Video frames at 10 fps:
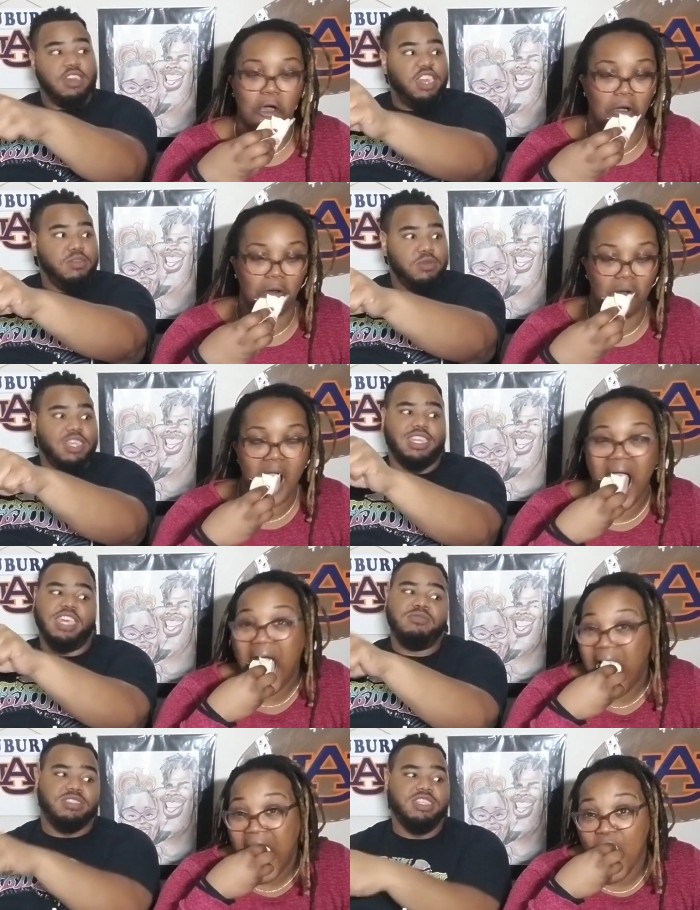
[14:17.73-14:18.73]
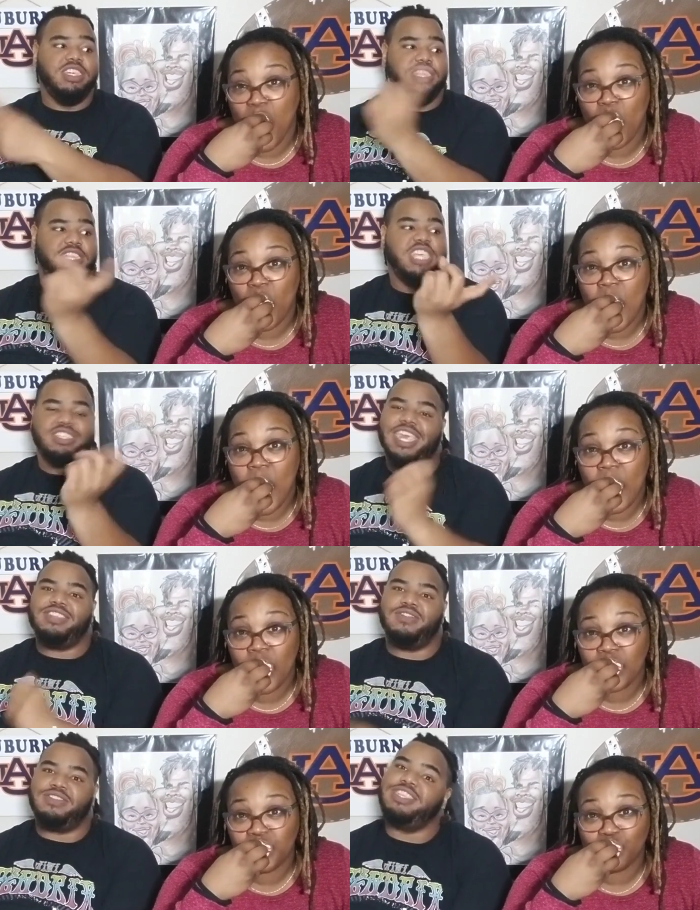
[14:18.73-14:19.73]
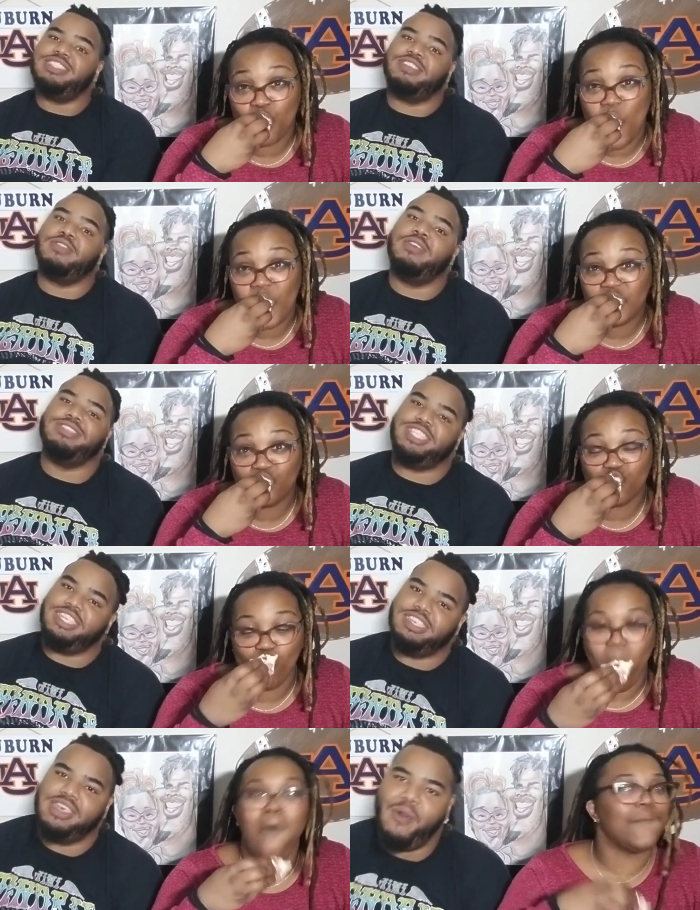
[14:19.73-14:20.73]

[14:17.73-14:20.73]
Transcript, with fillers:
Speaker 1: the other one, the other one's good. That's that that's a corn tortilla.